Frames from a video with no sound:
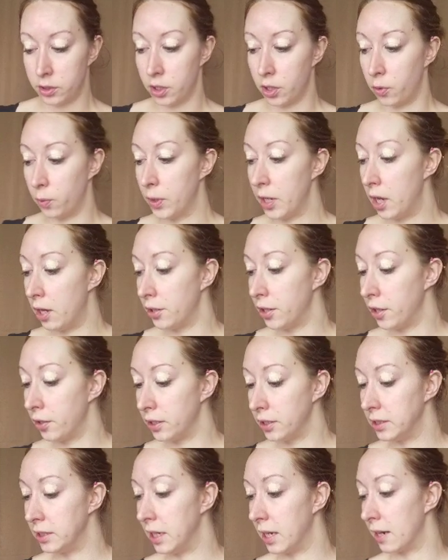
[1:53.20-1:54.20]
So, we all
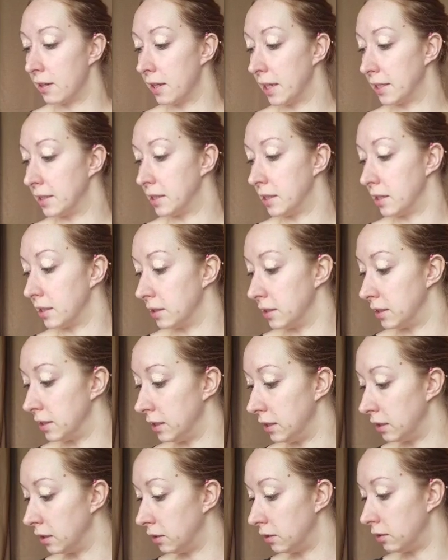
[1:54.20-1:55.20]
know that Deanna likes to
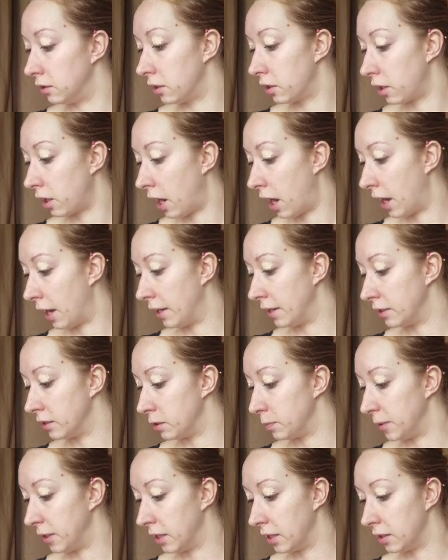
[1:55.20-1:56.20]
conceal her
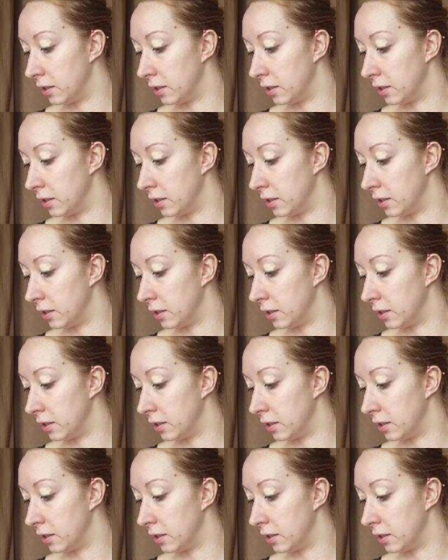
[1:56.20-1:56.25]
eyes